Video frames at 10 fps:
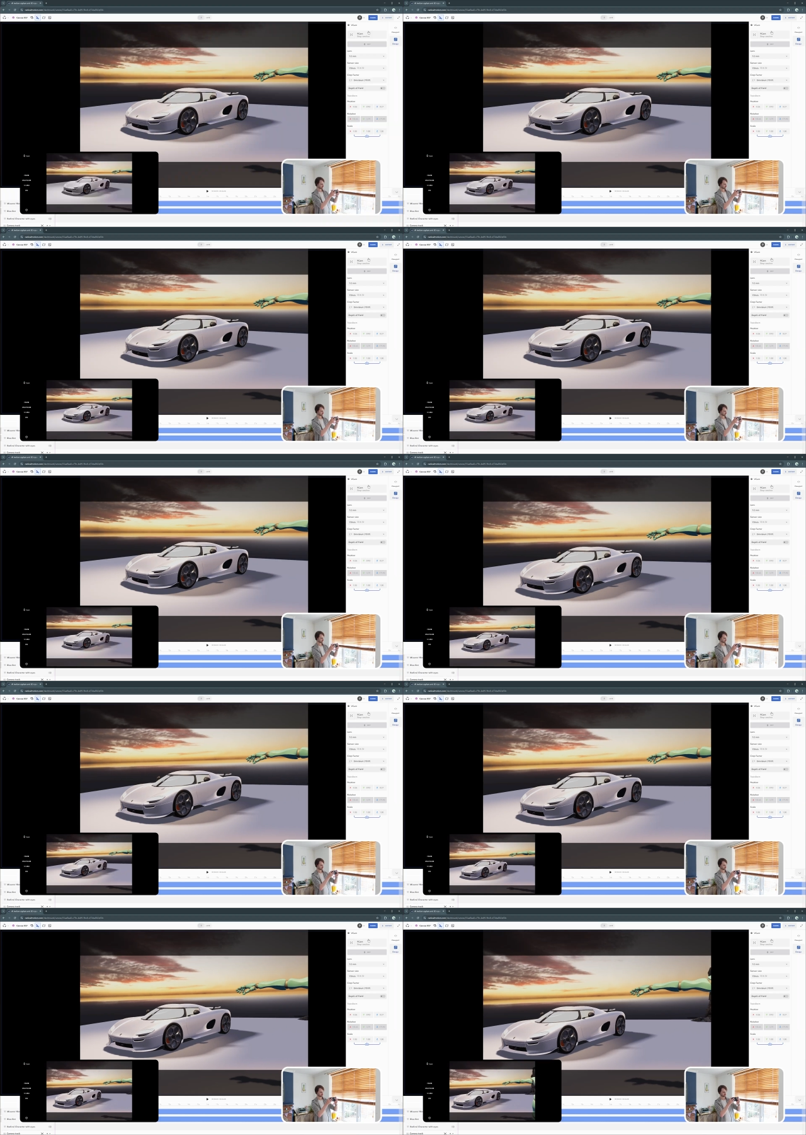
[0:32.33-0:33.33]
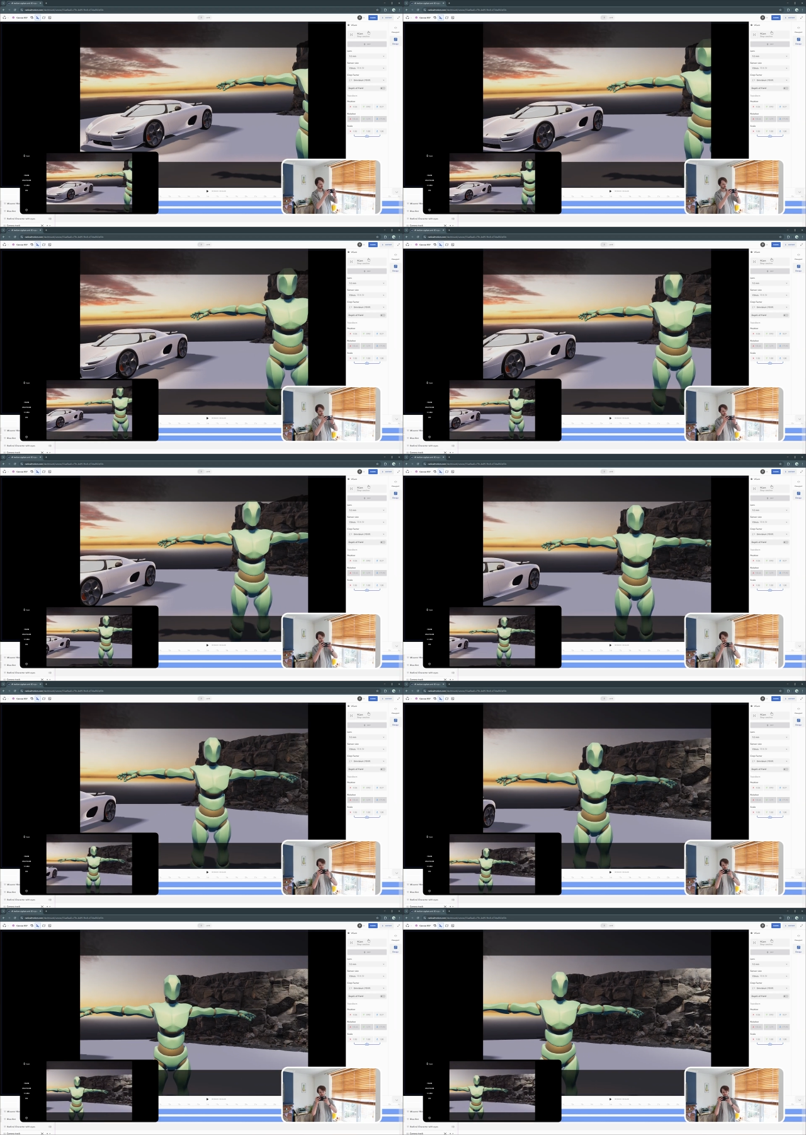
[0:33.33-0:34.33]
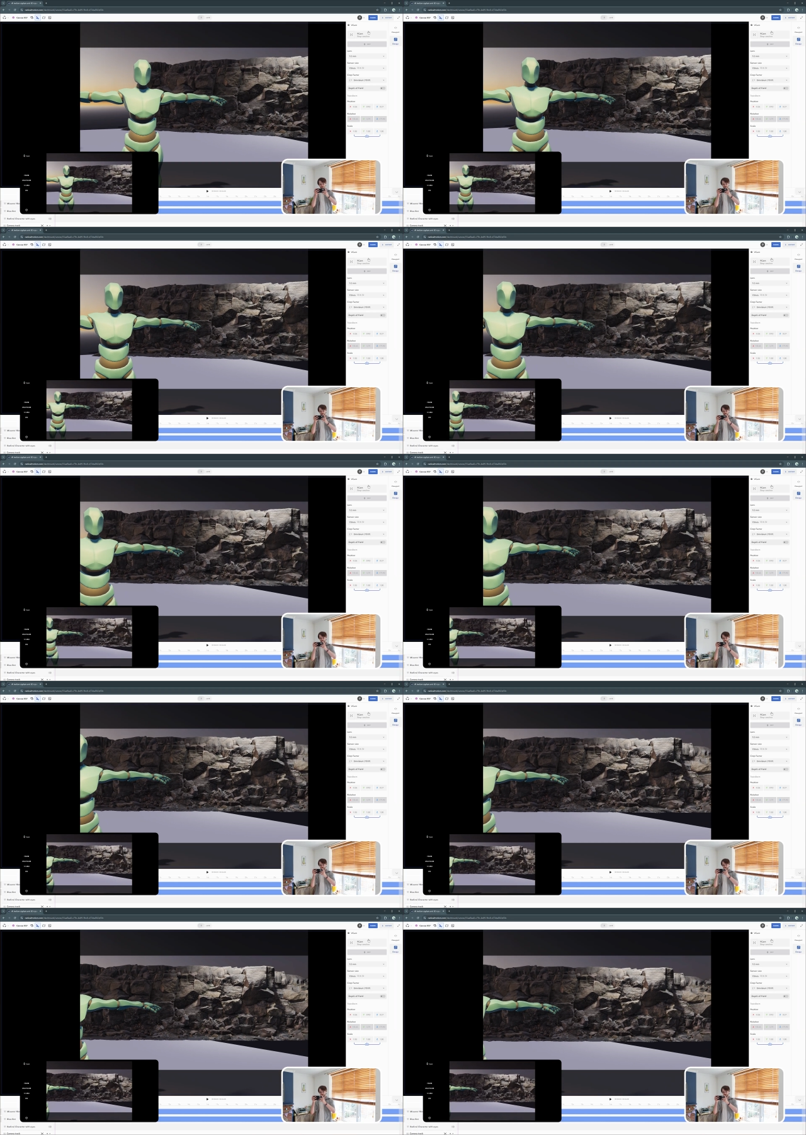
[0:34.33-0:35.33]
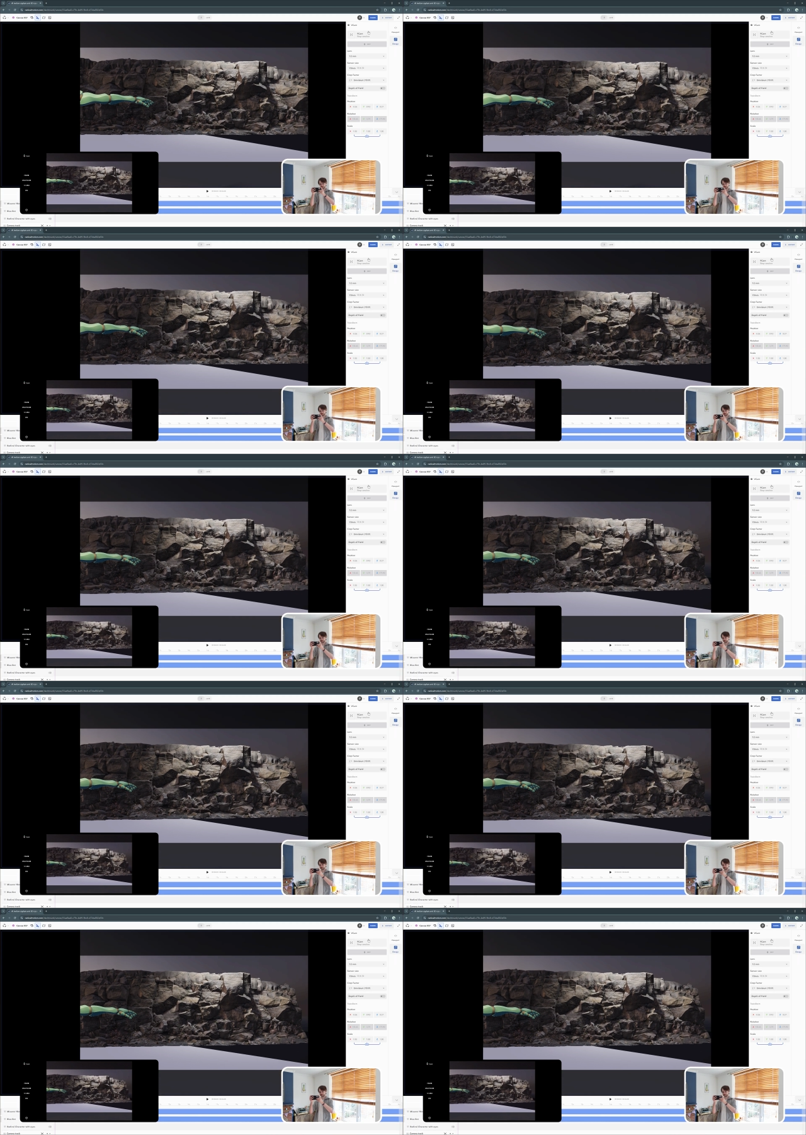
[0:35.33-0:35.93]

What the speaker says: (no speaker visible)